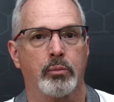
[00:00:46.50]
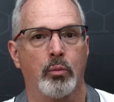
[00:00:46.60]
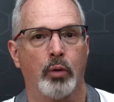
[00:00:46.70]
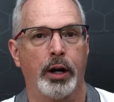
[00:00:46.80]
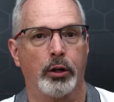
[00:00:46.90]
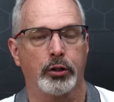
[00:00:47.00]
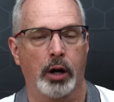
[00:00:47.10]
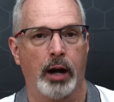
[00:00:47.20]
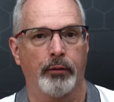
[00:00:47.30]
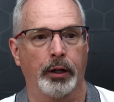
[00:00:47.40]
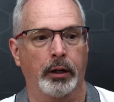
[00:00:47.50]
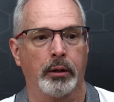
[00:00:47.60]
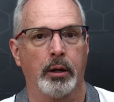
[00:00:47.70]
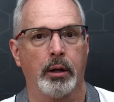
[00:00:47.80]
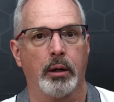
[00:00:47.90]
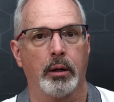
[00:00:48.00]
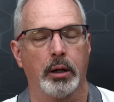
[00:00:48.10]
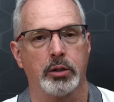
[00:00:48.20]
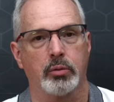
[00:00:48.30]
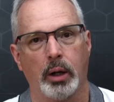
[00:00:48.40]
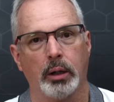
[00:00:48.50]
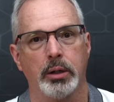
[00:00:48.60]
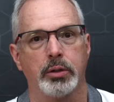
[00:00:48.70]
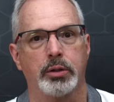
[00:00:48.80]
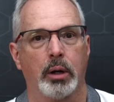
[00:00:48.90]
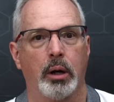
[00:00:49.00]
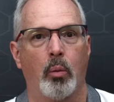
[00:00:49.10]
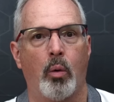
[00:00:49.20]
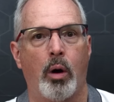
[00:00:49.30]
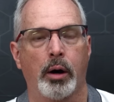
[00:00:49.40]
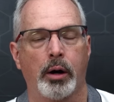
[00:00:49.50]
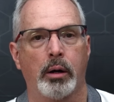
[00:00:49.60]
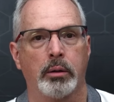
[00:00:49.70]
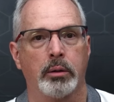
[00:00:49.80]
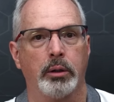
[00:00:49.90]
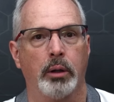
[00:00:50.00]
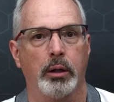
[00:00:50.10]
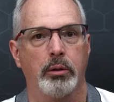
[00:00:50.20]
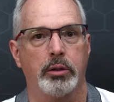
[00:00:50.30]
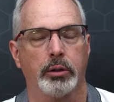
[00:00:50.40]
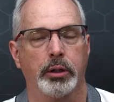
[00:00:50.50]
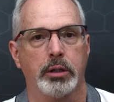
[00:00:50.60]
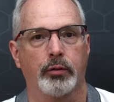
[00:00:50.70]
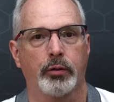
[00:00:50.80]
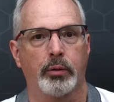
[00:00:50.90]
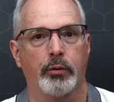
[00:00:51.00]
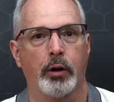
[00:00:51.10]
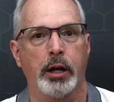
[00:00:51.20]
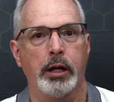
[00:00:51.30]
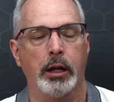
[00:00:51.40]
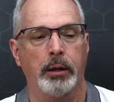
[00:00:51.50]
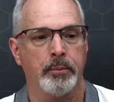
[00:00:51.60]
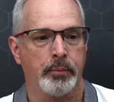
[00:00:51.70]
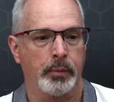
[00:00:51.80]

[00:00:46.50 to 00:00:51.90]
rail traffic, as well as uh, water uh, utilities for, for heating.